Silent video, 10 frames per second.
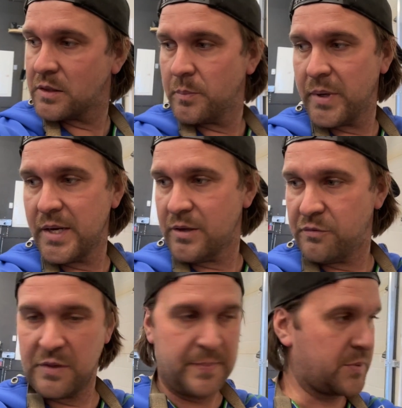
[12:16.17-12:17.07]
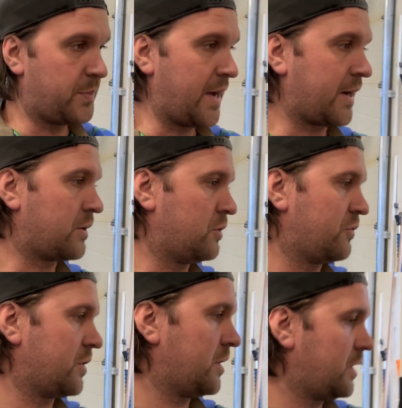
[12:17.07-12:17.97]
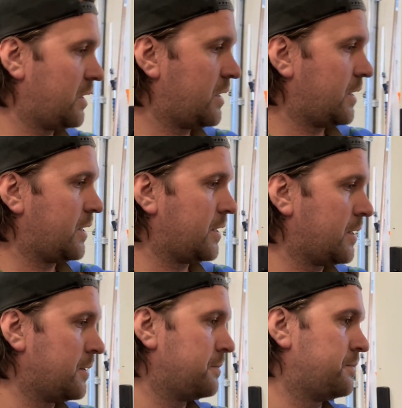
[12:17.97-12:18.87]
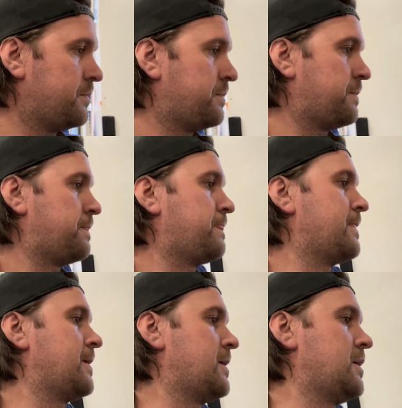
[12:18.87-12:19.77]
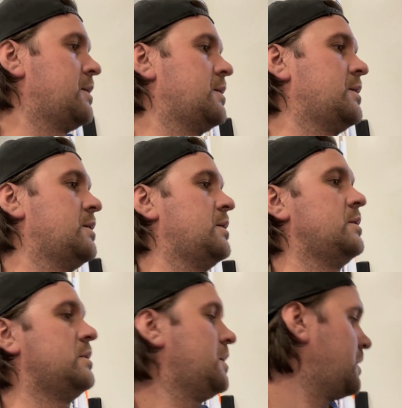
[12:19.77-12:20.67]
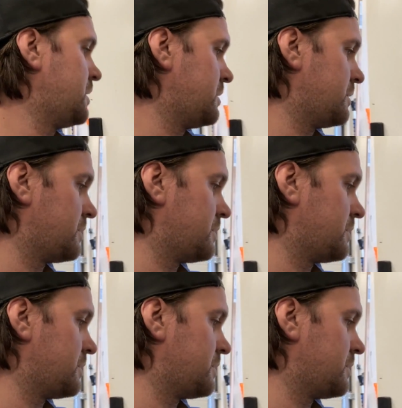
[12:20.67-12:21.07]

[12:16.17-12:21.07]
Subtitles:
the bike flipped back over, and then